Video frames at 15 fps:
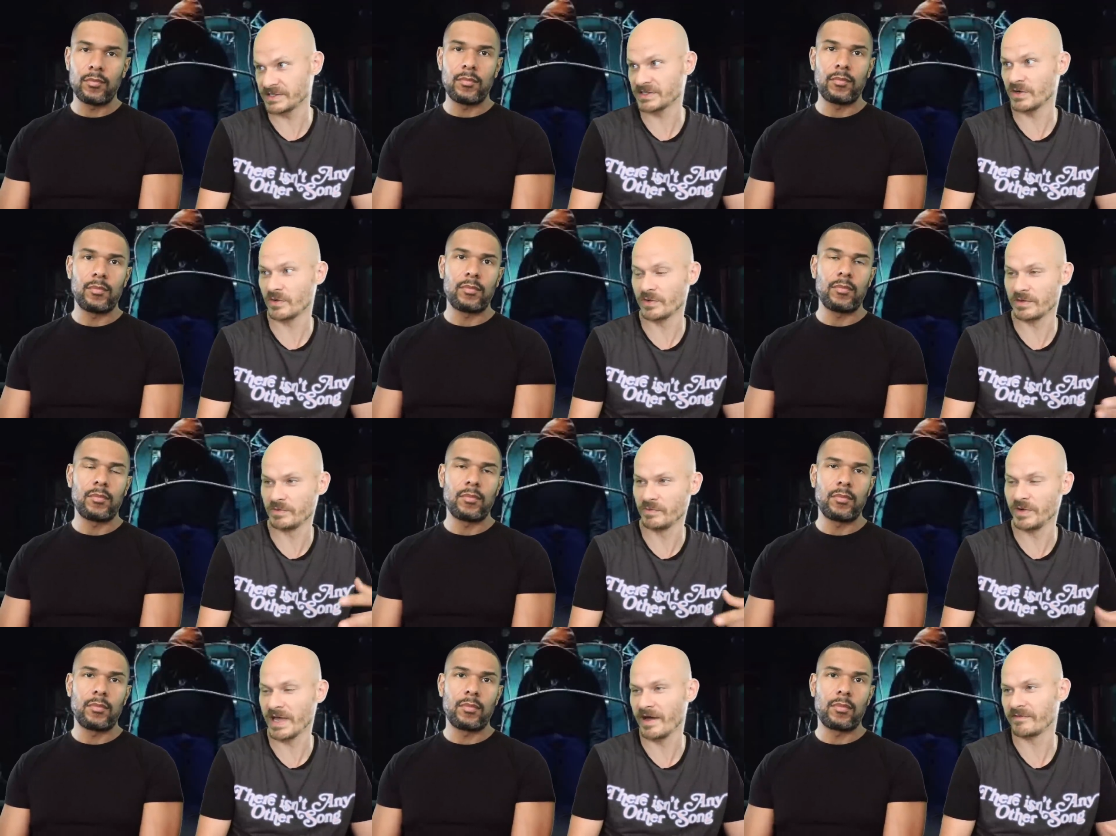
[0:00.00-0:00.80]
Speaker 1: So
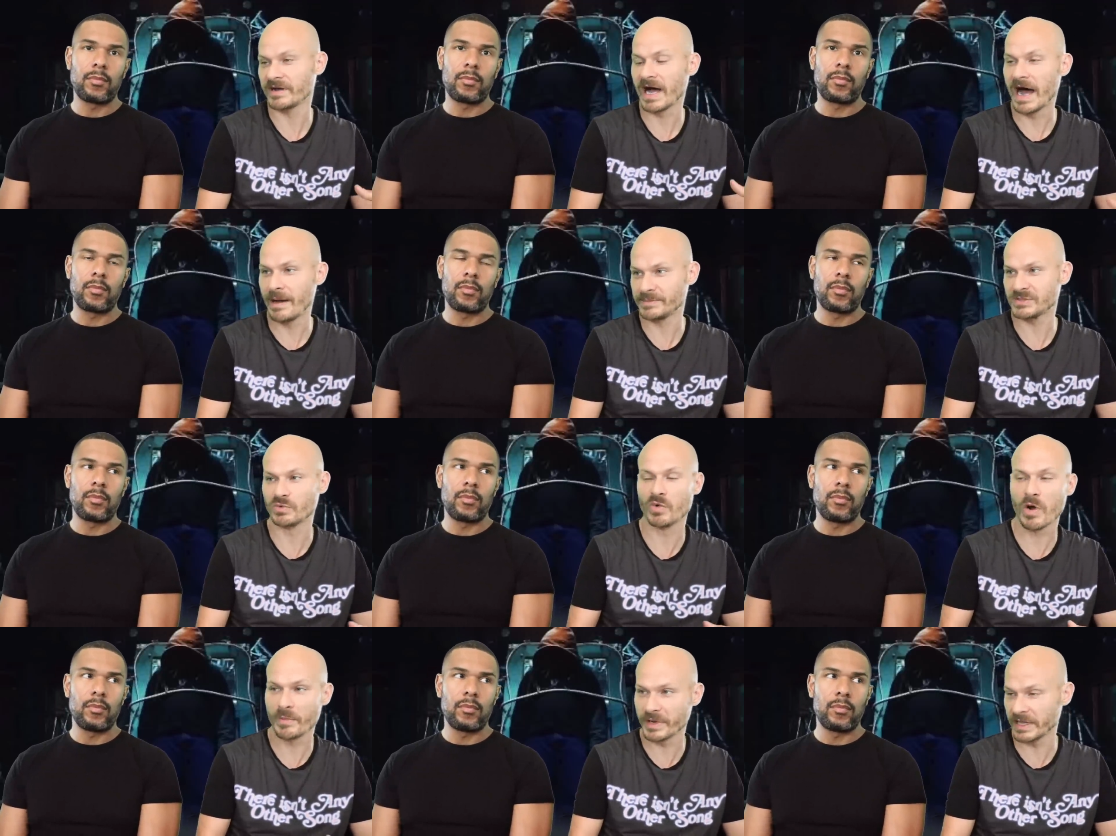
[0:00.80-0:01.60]
we have cops
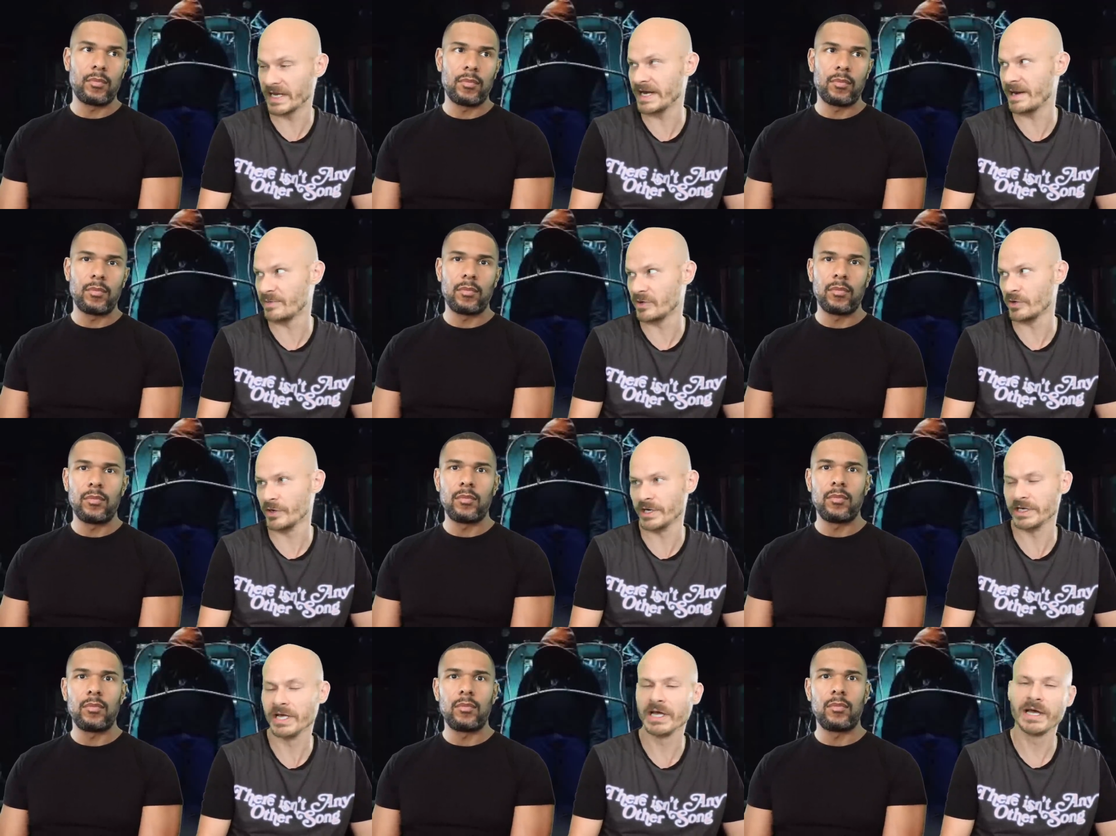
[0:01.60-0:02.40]
roaming the
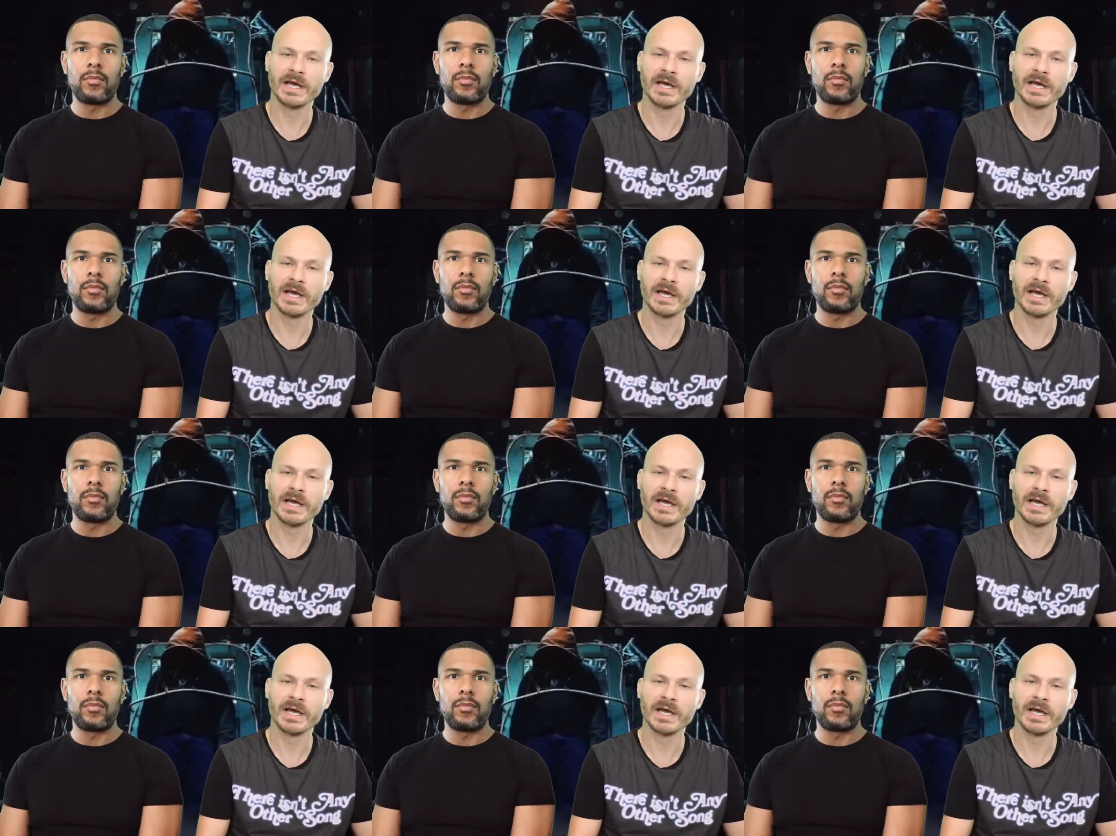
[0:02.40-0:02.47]
neighborhood,